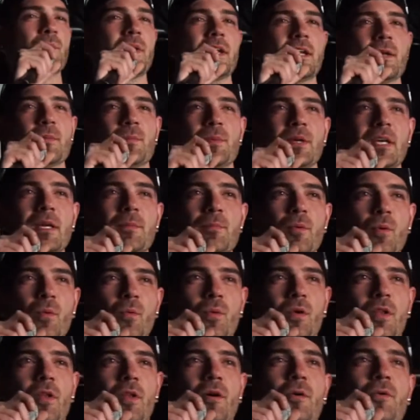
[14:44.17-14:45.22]
many people
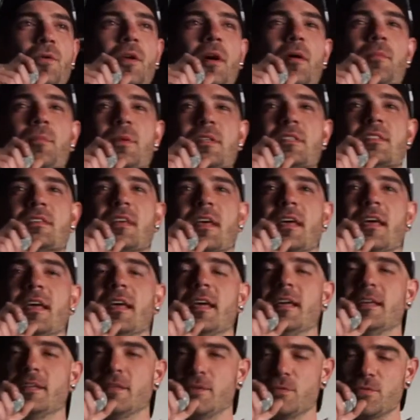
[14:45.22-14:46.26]
will own up and say,
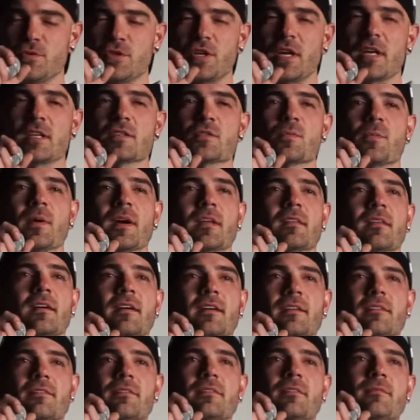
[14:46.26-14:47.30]
hey, you changed my
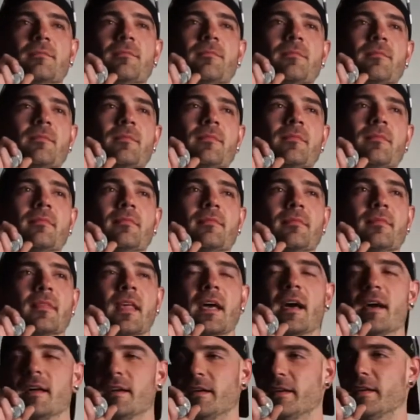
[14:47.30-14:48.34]
life.
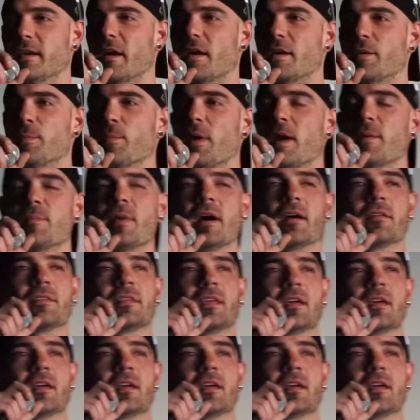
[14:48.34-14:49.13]
I had a gun in my mouth